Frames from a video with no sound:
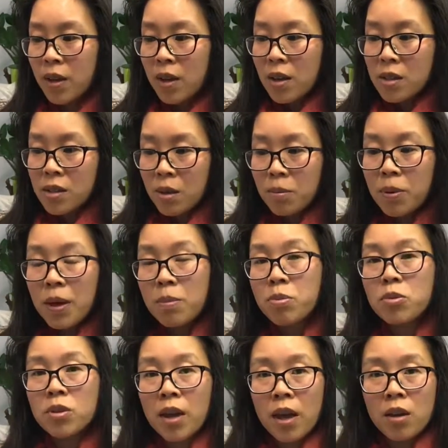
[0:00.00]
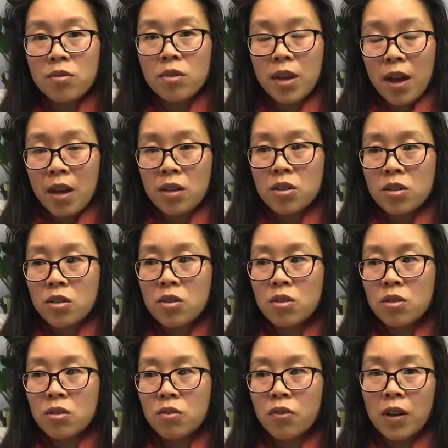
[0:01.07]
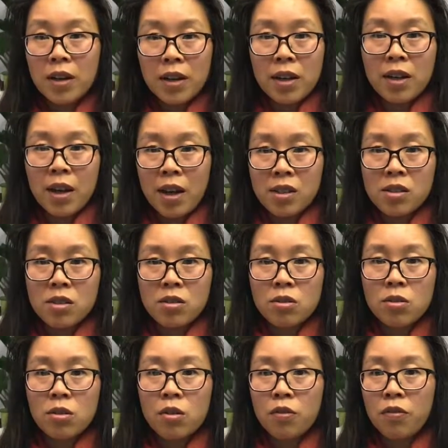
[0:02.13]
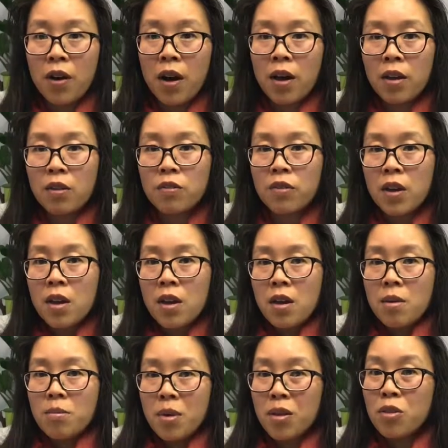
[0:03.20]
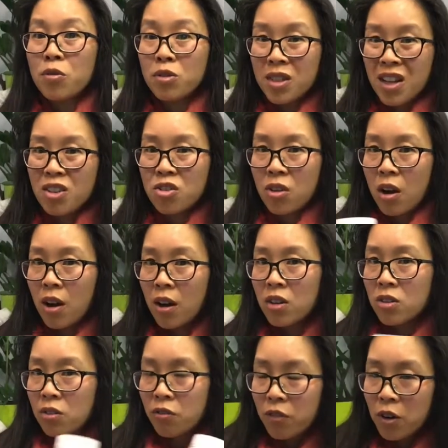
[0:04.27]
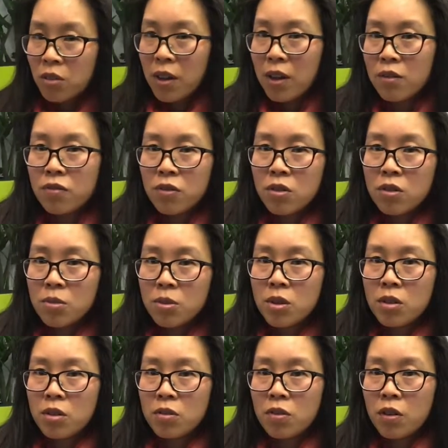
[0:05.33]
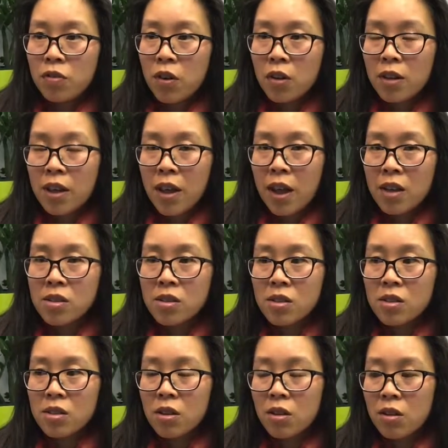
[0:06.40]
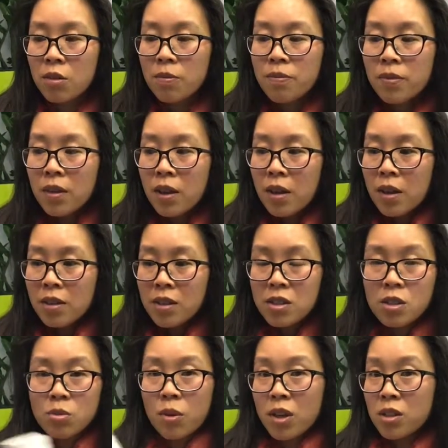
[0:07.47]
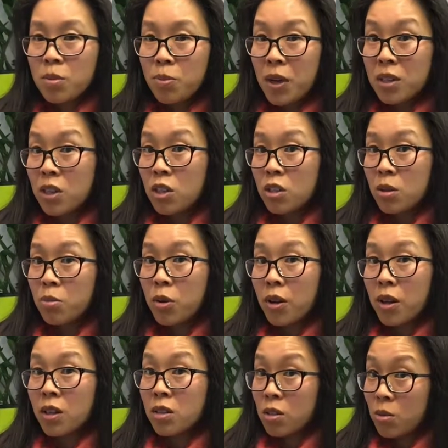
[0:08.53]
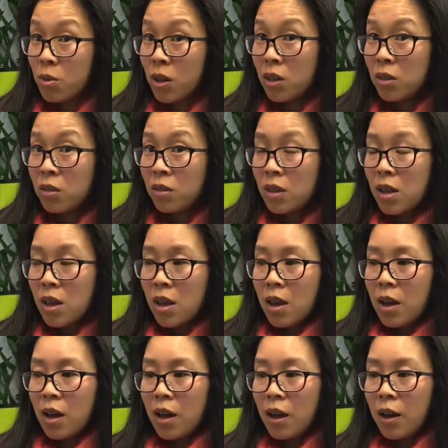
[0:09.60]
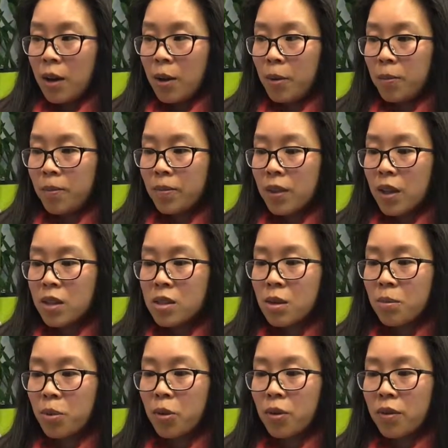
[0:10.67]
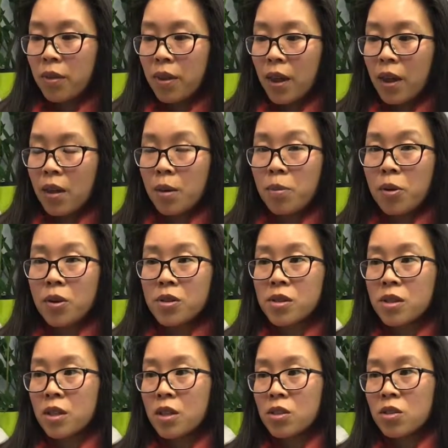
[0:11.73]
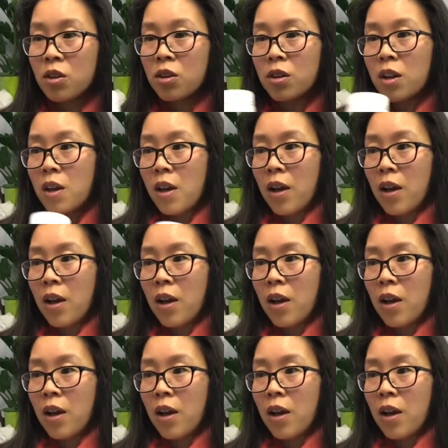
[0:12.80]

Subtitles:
some people can react to folinic acid or the 5-methyl tetrahydrofolate form of folic acid. So this is why it's a practitioner product as well. it's important that a person is not